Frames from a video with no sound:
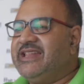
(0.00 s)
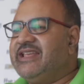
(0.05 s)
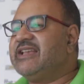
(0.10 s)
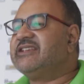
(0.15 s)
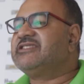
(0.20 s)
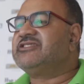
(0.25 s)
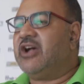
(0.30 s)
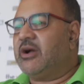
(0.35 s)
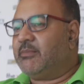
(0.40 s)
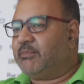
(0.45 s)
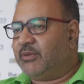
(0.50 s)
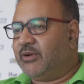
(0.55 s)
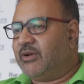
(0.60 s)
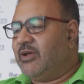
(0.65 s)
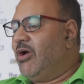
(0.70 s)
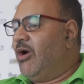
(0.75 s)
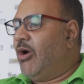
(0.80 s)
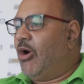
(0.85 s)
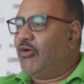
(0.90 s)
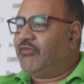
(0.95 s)
example
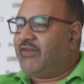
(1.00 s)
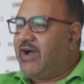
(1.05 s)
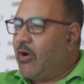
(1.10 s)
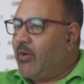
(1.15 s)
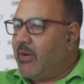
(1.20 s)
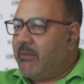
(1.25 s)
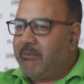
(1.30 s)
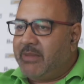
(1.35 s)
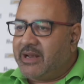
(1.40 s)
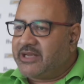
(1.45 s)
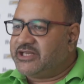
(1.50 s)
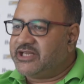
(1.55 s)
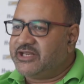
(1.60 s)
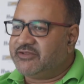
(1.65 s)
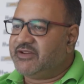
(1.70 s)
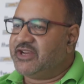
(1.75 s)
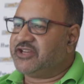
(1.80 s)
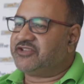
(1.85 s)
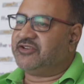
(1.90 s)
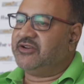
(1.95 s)
of how a
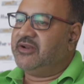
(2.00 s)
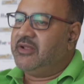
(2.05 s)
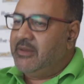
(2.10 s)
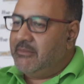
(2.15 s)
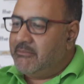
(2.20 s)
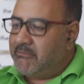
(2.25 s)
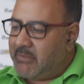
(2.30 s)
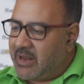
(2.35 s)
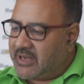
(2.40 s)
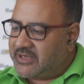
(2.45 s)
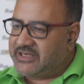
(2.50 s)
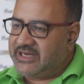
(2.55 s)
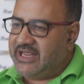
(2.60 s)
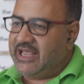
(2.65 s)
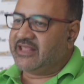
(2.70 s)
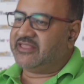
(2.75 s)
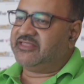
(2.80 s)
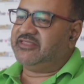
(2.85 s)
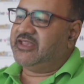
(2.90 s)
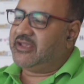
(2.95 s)
multiracial,
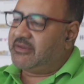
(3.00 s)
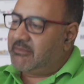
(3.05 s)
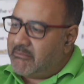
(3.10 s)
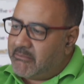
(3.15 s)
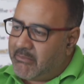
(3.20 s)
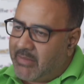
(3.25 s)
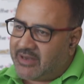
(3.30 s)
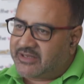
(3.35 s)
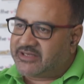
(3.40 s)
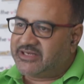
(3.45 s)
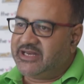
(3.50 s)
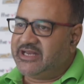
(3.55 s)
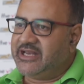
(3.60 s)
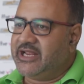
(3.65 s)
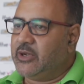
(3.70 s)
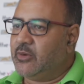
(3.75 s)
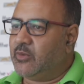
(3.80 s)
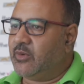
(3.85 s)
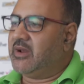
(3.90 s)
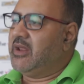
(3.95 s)
multi-ethnic,
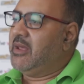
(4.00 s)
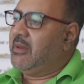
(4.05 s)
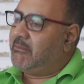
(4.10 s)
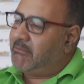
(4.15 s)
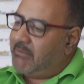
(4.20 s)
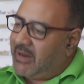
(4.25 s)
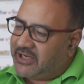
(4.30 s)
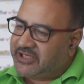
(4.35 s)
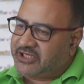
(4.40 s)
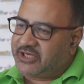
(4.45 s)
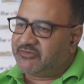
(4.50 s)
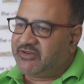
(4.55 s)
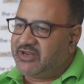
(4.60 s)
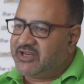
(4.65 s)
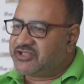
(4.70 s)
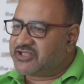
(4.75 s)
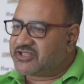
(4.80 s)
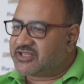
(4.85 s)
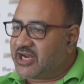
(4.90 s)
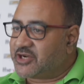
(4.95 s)
multilingual,
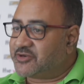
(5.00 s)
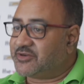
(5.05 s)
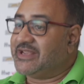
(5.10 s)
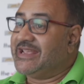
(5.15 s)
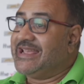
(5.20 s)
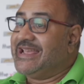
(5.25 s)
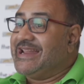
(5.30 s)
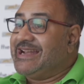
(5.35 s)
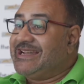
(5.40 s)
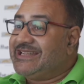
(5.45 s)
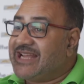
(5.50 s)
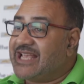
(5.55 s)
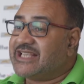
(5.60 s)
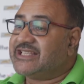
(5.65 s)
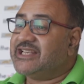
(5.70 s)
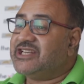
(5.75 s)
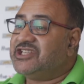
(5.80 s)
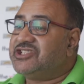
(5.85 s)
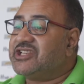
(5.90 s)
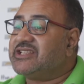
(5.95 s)
multi-religious country
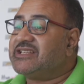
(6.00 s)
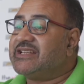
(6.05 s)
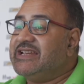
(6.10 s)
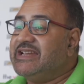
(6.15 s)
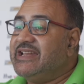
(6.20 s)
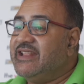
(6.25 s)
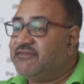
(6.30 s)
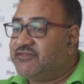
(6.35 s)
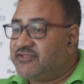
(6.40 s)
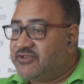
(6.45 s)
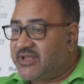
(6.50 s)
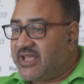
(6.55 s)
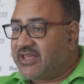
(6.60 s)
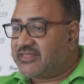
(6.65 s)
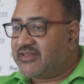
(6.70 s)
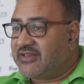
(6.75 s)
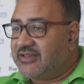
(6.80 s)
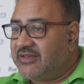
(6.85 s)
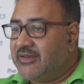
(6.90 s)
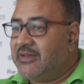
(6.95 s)
doesn't just live
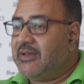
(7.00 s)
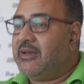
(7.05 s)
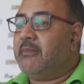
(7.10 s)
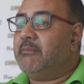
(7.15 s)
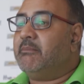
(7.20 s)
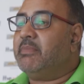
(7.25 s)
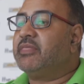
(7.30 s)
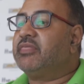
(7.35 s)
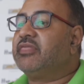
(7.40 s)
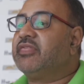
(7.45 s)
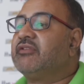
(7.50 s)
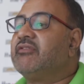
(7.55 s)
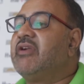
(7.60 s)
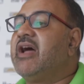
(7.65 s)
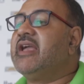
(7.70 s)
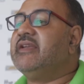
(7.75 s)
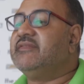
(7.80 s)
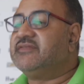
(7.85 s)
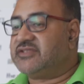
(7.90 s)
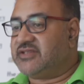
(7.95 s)
together, but
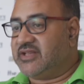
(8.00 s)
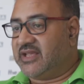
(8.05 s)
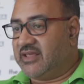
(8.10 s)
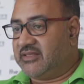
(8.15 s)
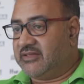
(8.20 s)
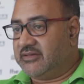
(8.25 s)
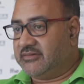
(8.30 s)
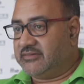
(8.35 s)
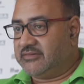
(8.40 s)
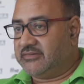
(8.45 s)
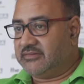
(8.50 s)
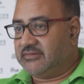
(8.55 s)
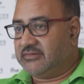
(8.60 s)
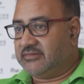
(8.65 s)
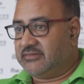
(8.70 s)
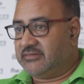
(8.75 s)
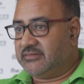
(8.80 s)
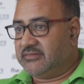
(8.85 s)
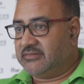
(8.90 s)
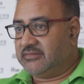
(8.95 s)
thrives together.
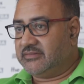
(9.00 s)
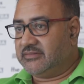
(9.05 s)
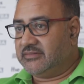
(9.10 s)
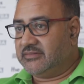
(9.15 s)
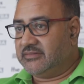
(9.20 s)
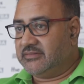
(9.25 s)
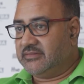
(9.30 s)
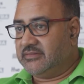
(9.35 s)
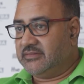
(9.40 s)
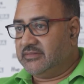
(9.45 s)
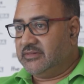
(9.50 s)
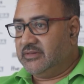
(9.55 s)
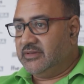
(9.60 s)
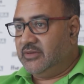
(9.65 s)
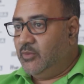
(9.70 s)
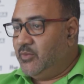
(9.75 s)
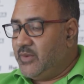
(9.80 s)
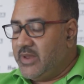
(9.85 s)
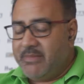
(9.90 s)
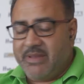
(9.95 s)

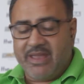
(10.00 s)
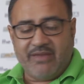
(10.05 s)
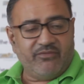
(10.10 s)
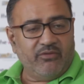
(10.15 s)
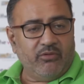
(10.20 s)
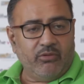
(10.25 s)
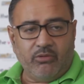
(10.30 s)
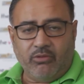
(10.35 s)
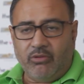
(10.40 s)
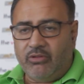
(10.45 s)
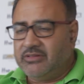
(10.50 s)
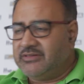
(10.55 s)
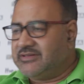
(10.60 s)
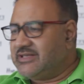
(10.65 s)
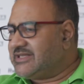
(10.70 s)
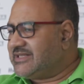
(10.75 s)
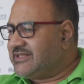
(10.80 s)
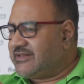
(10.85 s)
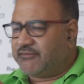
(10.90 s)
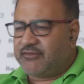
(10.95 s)
We may have all
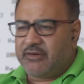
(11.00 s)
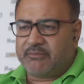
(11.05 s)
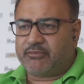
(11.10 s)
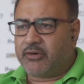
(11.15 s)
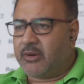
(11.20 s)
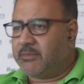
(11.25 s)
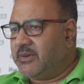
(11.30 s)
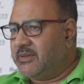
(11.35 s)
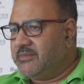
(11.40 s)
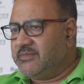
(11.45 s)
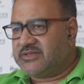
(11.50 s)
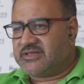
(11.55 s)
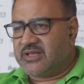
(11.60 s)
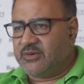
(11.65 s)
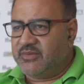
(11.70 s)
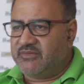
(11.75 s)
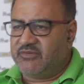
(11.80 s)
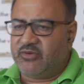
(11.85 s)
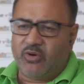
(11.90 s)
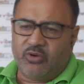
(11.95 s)
these different problems and
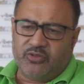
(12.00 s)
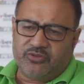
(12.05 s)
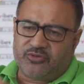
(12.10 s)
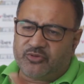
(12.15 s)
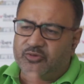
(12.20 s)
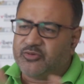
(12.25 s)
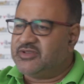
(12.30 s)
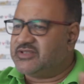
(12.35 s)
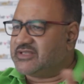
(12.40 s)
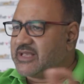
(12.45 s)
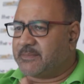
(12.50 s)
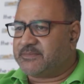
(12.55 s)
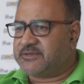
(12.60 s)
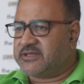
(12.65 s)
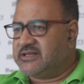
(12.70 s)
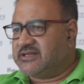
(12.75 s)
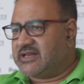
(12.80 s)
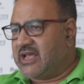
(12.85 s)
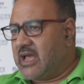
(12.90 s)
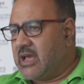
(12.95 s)
we've gone through these ups
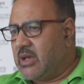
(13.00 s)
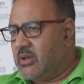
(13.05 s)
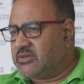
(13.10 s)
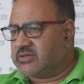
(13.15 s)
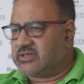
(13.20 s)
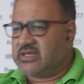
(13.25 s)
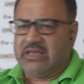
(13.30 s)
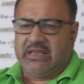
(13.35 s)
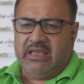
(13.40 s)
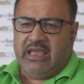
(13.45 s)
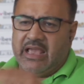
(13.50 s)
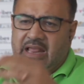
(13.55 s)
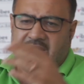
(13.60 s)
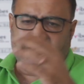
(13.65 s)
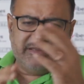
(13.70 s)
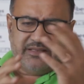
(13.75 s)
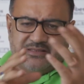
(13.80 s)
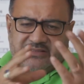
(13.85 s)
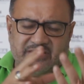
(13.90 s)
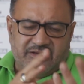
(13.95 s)
and downs and
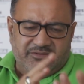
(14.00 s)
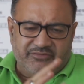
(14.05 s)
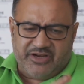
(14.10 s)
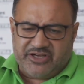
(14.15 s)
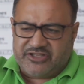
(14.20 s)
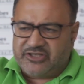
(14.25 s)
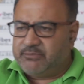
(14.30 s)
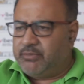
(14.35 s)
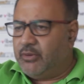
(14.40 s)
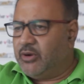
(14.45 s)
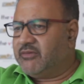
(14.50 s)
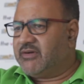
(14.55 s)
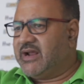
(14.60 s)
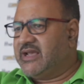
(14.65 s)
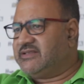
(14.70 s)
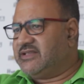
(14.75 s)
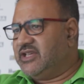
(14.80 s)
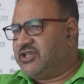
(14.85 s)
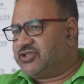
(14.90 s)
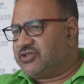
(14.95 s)
this racial
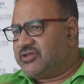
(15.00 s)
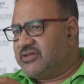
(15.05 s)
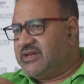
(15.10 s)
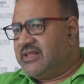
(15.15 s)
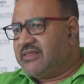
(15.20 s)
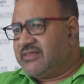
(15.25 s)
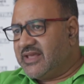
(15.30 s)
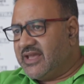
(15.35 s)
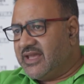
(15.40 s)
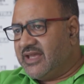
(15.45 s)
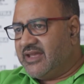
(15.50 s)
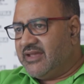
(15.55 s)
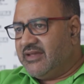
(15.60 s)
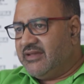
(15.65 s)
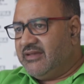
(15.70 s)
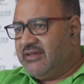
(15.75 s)
polarization and there.